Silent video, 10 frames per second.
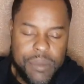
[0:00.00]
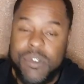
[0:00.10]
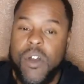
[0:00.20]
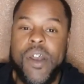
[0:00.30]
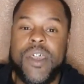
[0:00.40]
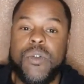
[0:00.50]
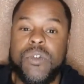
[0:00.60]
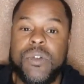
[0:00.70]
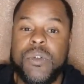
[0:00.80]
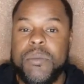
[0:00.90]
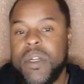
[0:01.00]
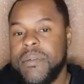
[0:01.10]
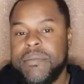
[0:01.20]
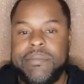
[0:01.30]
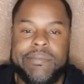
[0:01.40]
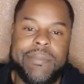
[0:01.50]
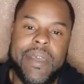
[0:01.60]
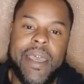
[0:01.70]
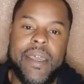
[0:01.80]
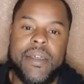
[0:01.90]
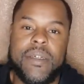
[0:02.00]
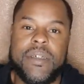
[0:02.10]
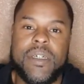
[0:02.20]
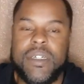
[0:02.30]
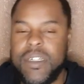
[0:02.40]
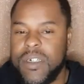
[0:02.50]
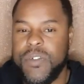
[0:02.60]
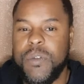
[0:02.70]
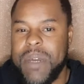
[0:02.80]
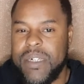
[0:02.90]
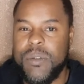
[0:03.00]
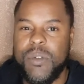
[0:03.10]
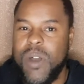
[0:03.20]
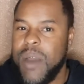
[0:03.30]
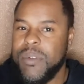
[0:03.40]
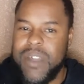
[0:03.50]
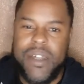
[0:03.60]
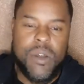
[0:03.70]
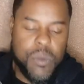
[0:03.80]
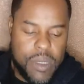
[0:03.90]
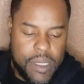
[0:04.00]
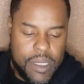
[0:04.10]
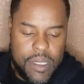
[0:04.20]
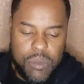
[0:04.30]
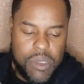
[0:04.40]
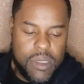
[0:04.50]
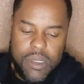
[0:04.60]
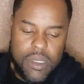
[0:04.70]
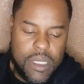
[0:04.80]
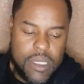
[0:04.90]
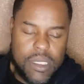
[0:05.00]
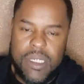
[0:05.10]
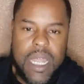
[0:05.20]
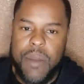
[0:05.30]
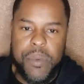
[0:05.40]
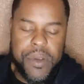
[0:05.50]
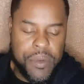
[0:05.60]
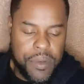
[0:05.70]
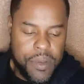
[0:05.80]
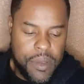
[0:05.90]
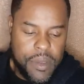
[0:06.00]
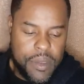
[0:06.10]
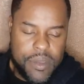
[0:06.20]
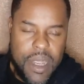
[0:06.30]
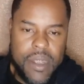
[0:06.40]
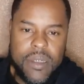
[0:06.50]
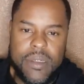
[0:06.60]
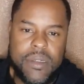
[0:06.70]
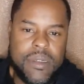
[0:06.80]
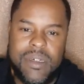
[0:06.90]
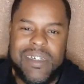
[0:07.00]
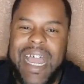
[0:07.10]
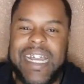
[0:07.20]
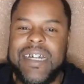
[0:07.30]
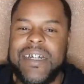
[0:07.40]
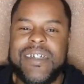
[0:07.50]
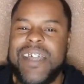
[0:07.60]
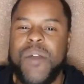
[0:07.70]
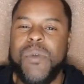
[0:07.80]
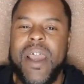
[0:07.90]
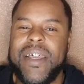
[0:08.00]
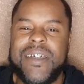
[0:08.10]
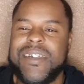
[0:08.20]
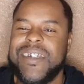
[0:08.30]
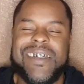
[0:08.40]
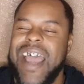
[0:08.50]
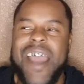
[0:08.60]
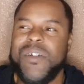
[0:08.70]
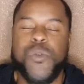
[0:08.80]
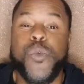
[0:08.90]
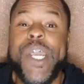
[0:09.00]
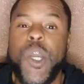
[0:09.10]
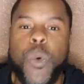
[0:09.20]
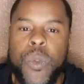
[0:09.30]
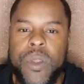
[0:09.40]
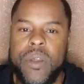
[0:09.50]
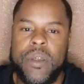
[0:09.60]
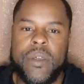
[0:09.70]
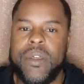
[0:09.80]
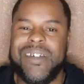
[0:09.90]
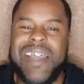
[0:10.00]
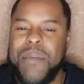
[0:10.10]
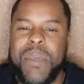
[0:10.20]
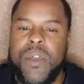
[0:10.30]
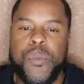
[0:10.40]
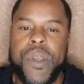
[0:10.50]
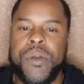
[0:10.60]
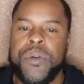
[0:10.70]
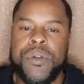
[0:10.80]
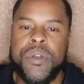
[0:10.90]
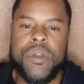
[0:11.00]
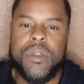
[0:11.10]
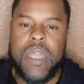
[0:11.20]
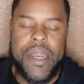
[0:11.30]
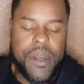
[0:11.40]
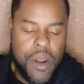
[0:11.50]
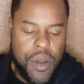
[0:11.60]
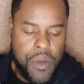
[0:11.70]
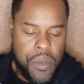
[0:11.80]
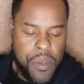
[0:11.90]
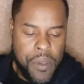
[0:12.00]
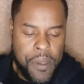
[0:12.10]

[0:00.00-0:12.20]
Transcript: sorry YouTube, but hey, shit, this is for my subscribers. They know what it is. We this is not real. It's not it's not good. It's not right. It's not real. It's not being real. Not at all.